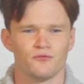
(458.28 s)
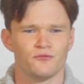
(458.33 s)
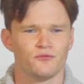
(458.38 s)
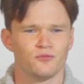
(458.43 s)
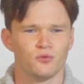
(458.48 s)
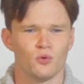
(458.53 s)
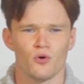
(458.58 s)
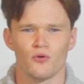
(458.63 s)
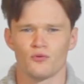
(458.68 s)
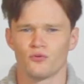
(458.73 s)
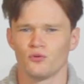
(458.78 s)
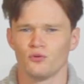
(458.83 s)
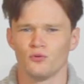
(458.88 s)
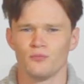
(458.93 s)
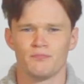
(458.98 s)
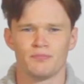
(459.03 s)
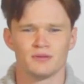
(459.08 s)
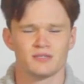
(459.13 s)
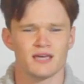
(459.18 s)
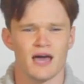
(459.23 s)
floral,
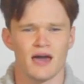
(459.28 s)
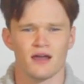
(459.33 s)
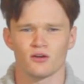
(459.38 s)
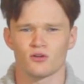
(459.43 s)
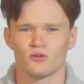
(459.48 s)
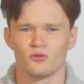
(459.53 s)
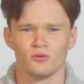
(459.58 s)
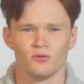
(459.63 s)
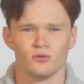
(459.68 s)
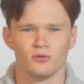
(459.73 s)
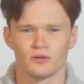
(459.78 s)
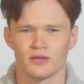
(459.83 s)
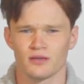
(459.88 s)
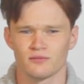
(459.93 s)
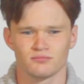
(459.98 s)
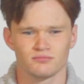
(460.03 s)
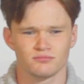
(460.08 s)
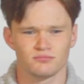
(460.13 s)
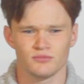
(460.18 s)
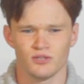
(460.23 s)
botanical,
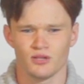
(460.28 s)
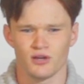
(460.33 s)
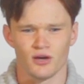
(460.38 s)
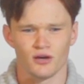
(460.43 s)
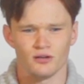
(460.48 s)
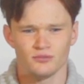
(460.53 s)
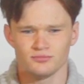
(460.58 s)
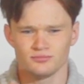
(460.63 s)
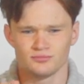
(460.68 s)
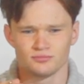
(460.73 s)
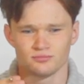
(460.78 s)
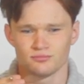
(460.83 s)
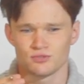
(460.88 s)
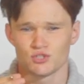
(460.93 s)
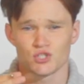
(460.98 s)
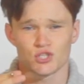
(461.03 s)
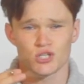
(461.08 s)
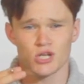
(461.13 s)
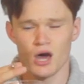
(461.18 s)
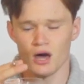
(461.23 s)
you know,
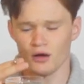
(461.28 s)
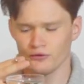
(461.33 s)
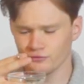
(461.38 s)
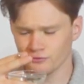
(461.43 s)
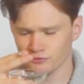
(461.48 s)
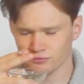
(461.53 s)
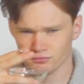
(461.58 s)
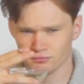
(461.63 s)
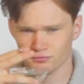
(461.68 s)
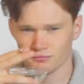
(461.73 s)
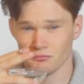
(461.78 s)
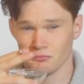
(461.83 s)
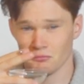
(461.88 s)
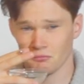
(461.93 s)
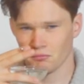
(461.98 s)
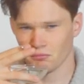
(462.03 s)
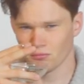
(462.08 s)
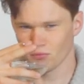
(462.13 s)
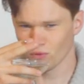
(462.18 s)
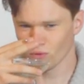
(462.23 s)
stuff.
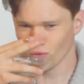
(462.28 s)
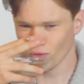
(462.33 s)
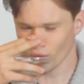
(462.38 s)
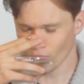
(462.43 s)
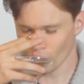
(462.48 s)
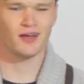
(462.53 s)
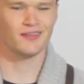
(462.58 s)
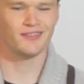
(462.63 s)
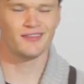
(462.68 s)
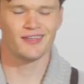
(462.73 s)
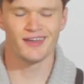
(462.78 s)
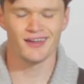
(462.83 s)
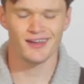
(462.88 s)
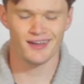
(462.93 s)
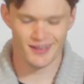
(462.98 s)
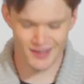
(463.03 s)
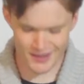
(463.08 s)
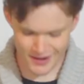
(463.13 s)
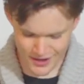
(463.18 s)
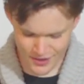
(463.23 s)
And
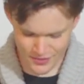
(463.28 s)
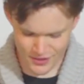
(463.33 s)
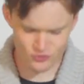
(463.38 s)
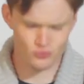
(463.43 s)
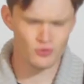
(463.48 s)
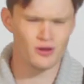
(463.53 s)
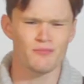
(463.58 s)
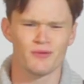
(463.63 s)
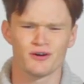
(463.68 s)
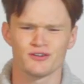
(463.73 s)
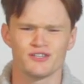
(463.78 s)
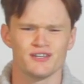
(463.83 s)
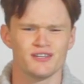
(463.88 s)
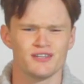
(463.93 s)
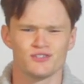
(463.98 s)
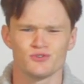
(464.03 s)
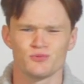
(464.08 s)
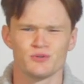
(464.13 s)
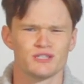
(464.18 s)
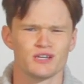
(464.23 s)
that's why
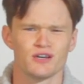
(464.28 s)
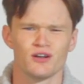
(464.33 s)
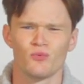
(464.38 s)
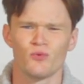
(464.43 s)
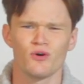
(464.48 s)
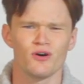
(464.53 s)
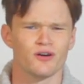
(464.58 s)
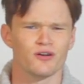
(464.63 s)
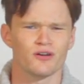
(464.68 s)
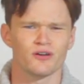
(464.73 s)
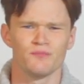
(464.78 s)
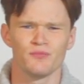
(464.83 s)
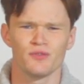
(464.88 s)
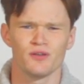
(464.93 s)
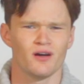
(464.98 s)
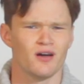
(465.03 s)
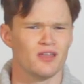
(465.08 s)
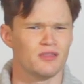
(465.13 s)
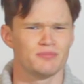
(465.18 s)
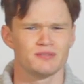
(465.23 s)
martini's always gonna work.
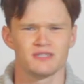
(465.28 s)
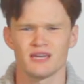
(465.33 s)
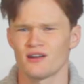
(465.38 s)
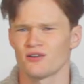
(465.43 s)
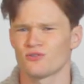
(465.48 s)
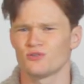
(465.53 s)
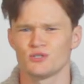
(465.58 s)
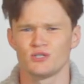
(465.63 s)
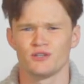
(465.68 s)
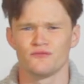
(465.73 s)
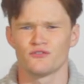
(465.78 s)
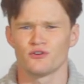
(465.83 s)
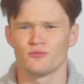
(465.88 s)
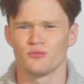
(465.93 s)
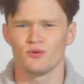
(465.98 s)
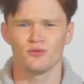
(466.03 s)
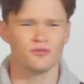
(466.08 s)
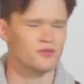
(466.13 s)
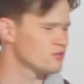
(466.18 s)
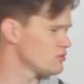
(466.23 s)
The botanicals in the
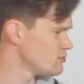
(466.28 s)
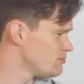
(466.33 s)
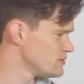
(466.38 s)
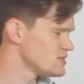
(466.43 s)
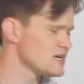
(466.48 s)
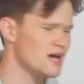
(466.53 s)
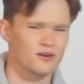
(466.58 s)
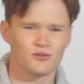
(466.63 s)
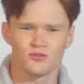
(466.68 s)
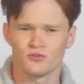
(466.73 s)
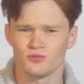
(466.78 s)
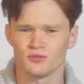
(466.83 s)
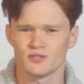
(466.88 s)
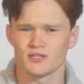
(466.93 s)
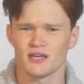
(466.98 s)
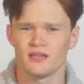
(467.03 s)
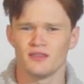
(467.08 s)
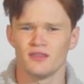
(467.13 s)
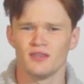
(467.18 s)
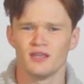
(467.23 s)
vermouth, the
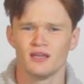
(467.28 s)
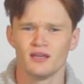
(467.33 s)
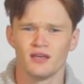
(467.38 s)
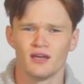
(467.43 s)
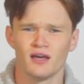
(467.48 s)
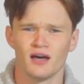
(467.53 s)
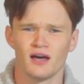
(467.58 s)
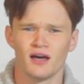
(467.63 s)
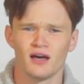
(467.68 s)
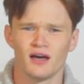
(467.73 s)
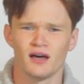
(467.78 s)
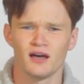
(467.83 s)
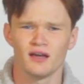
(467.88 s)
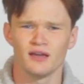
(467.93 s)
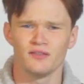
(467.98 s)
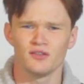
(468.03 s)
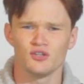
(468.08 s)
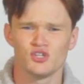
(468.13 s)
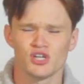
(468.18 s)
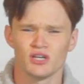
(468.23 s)
botanicals
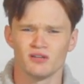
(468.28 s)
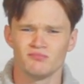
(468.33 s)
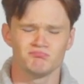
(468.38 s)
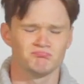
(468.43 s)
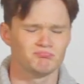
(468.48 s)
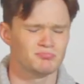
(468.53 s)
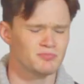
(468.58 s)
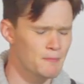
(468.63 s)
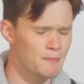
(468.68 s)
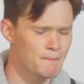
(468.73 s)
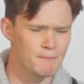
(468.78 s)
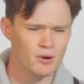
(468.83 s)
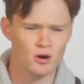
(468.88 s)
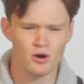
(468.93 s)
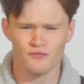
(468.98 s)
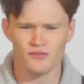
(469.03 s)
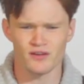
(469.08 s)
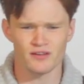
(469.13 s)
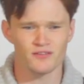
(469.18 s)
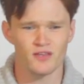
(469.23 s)
in the gin,
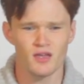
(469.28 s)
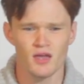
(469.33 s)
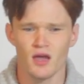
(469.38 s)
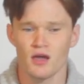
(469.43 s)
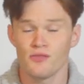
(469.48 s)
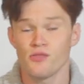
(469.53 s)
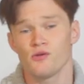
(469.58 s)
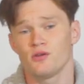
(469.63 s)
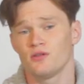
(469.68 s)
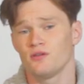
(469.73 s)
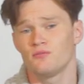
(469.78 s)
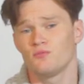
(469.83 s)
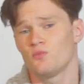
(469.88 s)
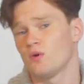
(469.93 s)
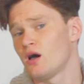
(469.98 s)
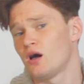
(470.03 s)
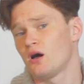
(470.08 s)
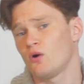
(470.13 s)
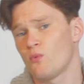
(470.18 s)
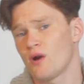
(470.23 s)
perfect. And the
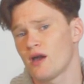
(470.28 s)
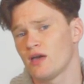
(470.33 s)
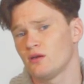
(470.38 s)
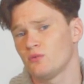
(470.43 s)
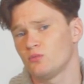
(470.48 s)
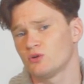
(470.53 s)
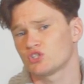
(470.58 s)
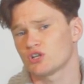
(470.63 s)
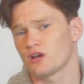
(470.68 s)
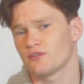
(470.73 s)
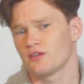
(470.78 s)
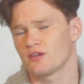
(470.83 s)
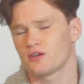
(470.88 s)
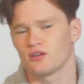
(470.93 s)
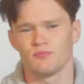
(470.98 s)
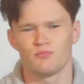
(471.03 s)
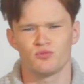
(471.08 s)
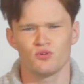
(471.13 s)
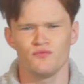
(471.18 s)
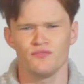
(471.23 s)
only way which I think
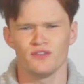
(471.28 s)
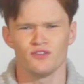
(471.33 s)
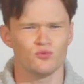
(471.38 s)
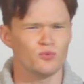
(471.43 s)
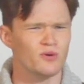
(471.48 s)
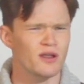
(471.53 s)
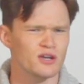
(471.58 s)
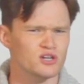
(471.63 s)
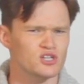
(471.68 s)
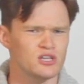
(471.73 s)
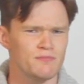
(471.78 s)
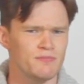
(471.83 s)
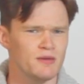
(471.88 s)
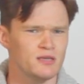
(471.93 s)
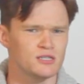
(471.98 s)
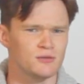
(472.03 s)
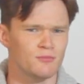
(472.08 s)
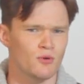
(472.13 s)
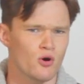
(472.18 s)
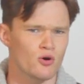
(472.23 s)
can improve this would actually be
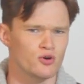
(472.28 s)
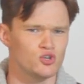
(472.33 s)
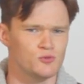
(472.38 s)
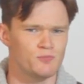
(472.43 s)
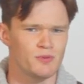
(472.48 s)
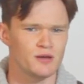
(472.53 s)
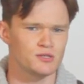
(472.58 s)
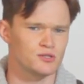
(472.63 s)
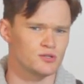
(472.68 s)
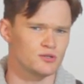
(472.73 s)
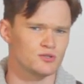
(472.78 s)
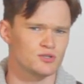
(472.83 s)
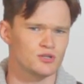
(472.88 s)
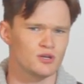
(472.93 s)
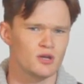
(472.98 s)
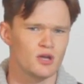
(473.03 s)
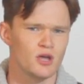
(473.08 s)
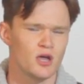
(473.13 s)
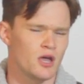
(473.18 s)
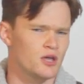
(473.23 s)
some orange bitters.
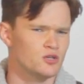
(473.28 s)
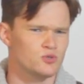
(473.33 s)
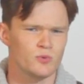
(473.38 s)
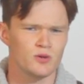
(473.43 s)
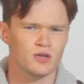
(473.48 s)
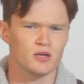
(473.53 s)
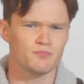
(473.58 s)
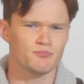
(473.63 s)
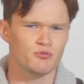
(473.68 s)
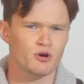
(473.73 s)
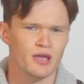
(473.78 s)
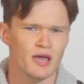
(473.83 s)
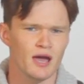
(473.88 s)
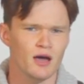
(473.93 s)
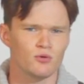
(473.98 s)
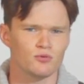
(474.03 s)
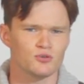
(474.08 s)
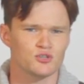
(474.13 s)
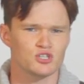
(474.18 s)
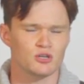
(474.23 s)
So we could bring
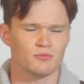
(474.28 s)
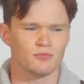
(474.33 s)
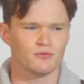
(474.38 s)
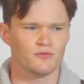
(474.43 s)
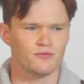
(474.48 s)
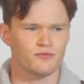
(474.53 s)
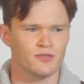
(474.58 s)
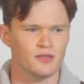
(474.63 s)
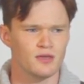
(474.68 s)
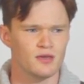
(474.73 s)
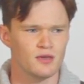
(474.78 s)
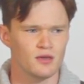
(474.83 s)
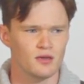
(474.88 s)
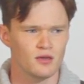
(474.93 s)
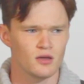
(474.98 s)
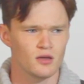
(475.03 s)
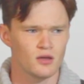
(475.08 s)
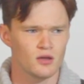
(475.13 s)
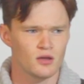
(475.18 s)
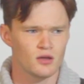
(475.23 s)
out some of the
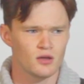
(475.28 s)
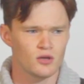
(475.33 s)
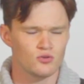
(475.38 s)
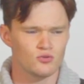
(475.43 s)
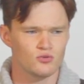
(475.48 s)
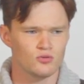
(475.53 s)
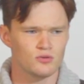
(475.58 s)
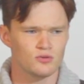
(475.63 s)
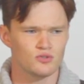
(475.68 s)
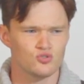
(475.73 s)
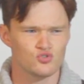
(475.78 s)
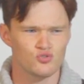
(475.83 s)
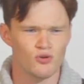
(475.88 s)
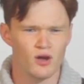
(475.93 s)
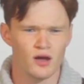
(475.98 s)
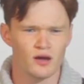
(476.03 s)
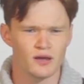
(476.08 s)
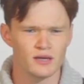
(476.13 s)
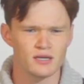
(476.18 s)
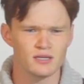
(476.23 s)

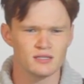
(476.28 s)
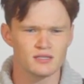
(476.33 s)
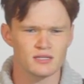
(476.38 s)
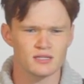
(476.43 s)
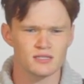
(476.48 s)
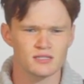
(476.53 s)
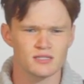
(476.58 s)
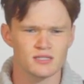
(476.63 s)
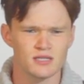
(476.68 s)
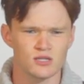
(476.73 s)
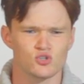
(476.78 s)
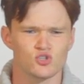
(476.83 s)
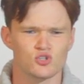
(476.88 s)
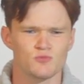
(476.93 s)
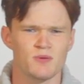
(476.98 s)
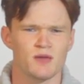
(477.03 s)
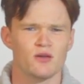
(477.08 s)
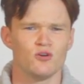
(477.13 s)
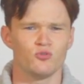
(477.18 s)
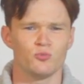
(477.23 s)
dried citrus
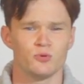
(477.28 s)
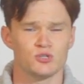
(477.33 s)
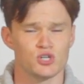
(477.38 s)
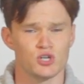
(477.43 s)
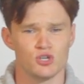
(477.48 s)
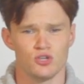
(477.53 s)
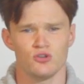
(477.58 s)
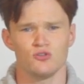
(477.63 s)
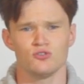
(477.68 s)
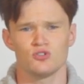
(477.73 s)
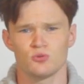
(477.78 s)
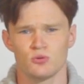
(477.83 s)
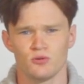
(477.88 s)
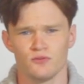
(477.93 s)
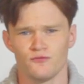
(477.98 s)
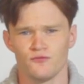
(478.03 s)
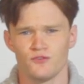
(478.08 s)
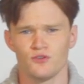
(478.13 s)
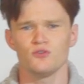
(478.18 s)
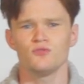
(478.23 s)
peels which are used to
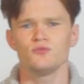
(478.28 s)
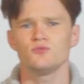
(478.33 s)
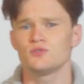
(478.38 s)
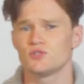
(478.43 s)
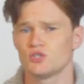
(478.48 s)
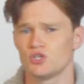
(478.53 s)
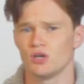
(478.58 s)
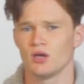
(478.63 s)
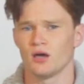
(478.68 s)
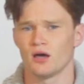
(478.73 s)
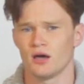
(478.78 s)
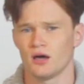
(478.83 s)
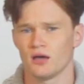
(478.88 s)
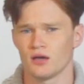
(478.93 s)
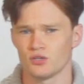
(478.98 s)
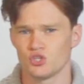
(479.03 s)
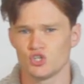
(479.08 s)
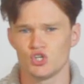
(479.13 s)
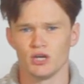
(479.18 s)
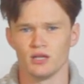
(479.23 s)
infuse
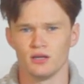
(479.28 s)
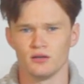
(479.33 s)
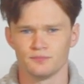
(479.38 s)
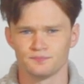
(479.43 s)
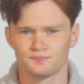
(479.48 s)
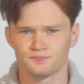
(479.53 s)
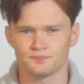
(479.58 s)
gin.